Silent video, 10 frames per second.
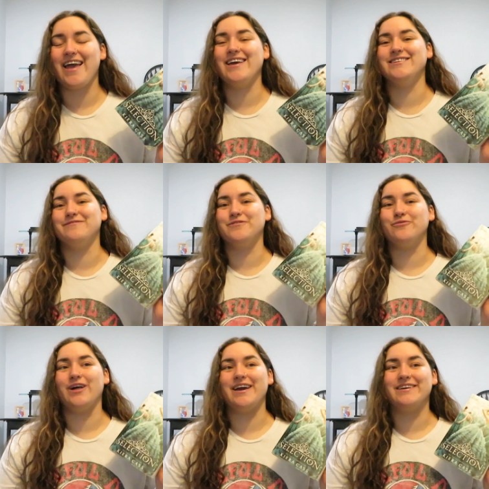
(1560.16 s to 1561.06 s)
and if you
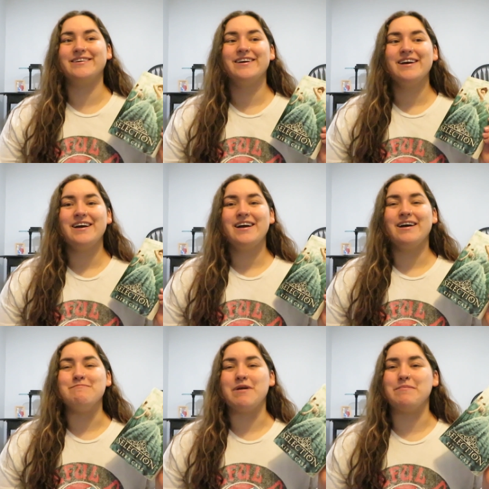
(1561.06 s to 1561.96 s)
like
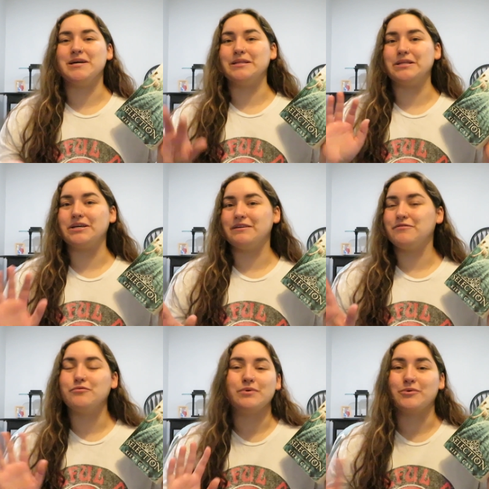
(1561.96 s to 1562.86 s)
maybe if
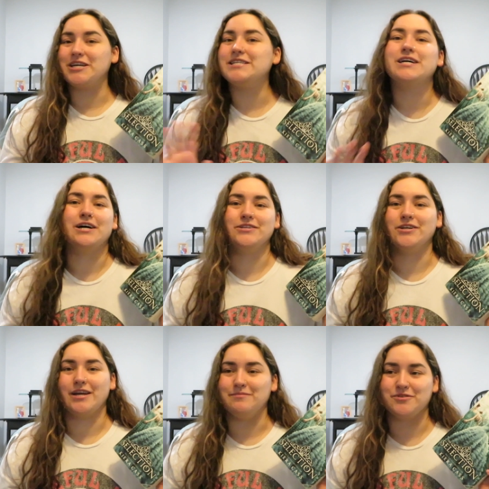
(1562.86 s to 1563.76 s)
you were into Hunger
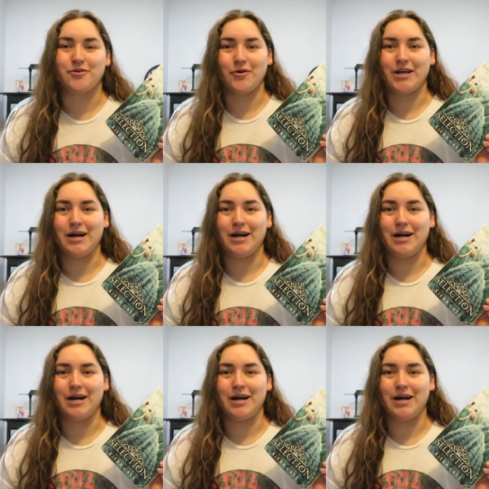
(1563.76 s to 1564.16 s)
Games growing